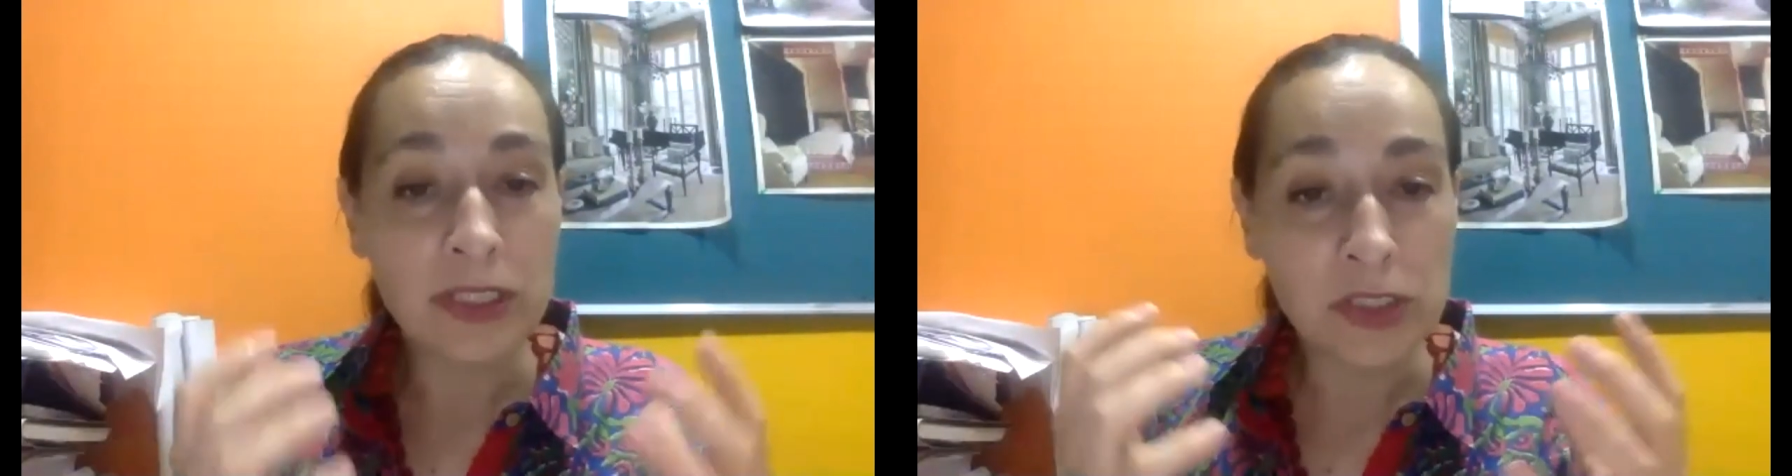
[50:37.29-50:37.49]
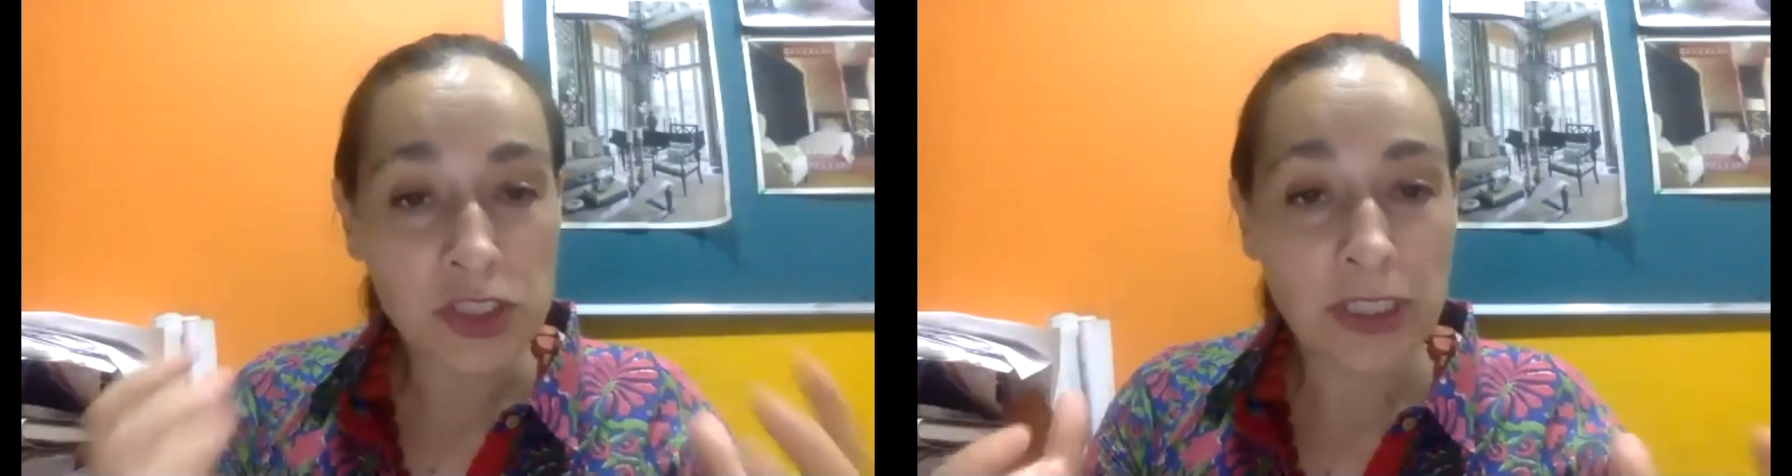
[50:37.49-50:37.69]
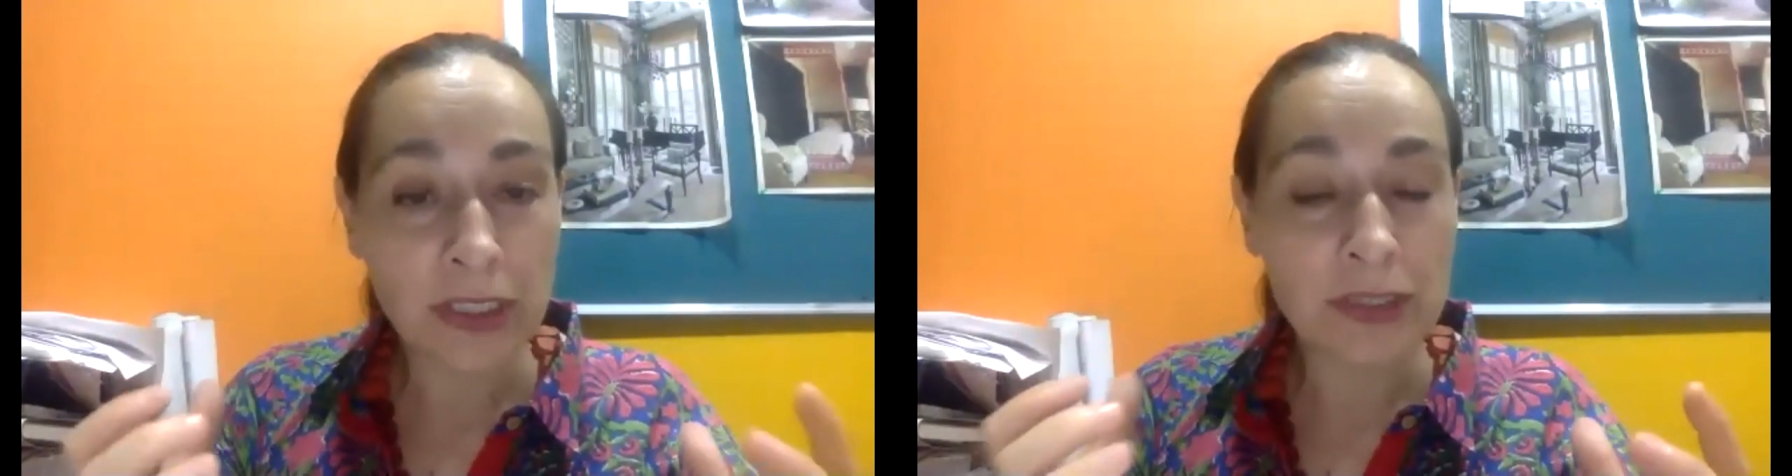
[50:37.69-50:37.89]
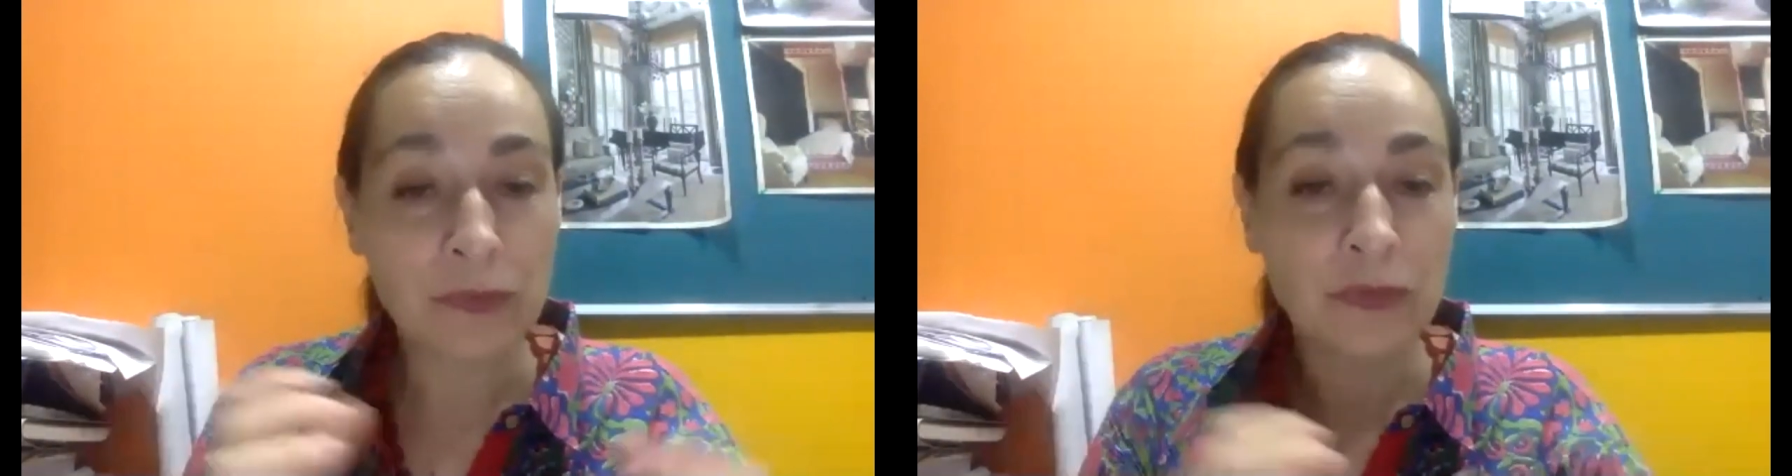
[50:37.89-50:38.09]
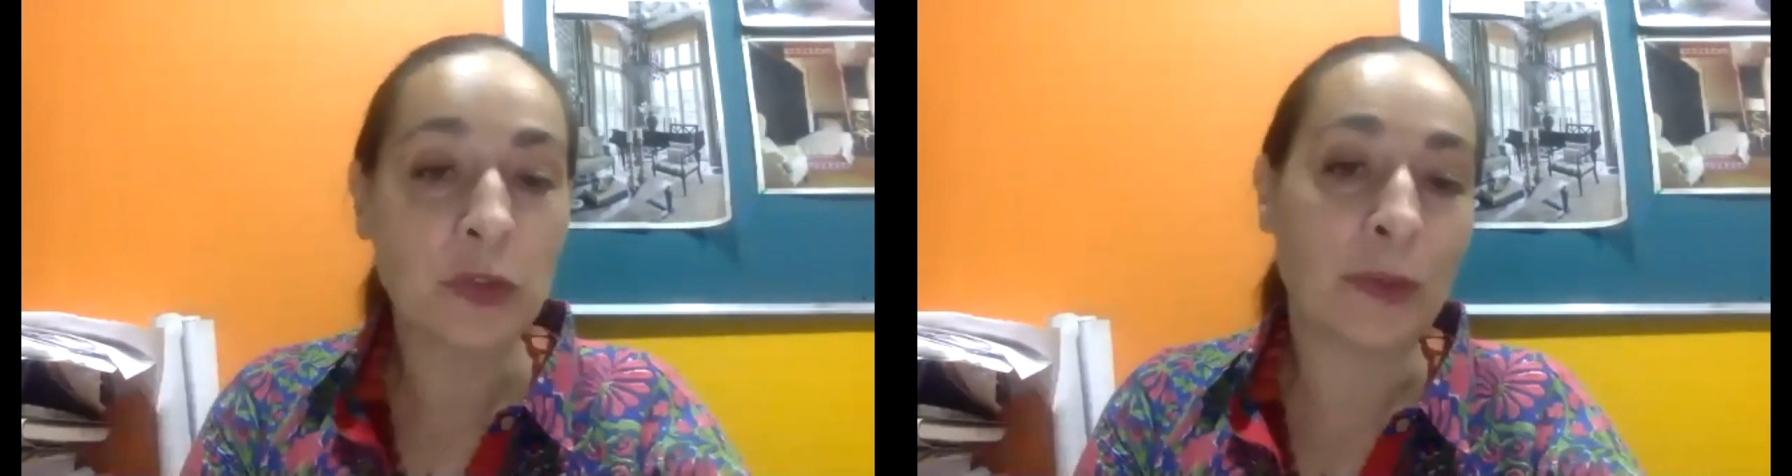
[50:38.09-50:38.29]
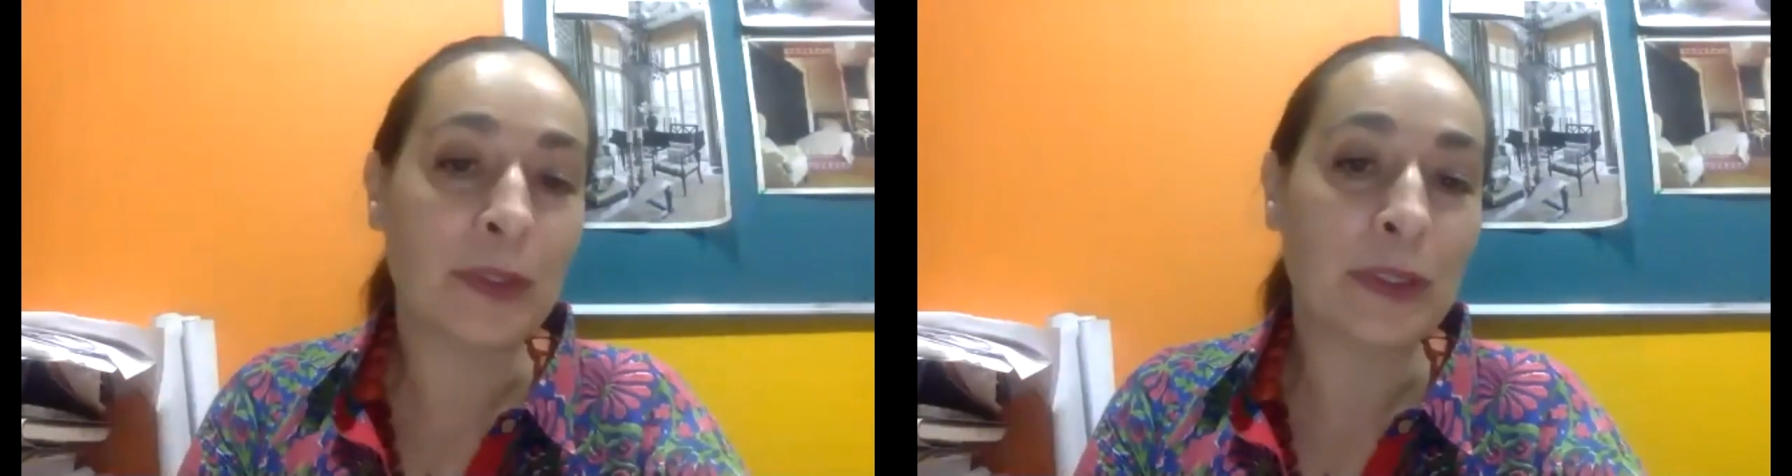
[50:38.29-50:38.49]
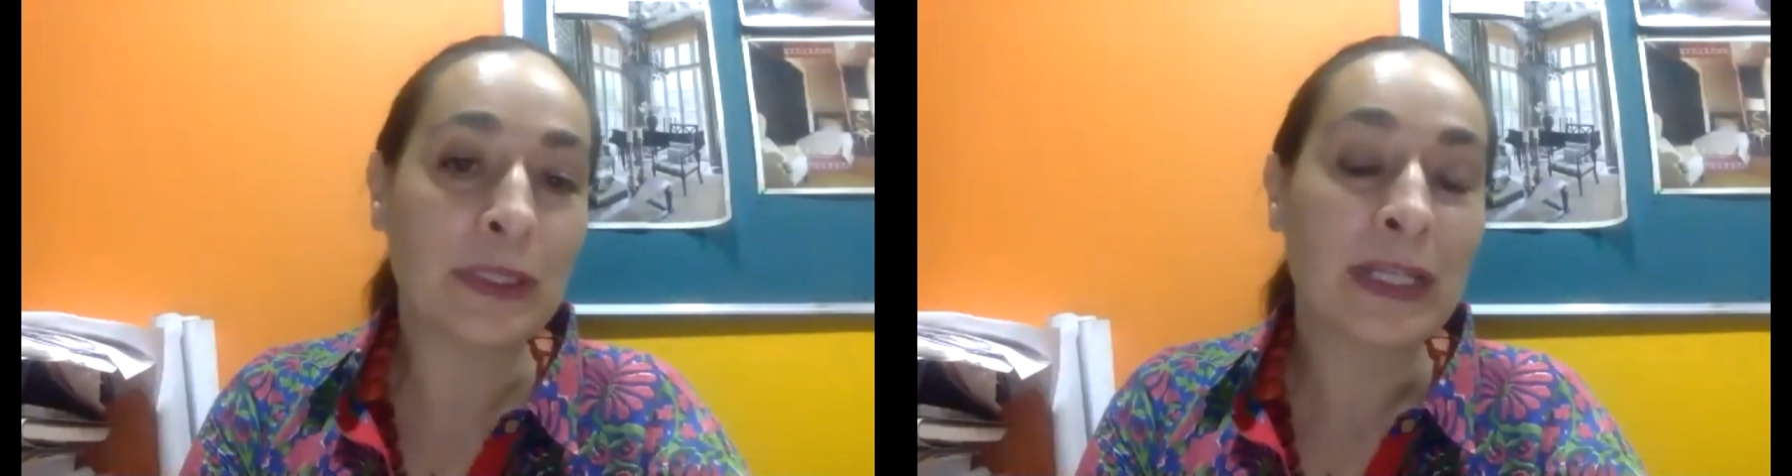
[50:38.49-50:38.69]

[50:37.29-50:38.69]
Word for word: shared phenomenon.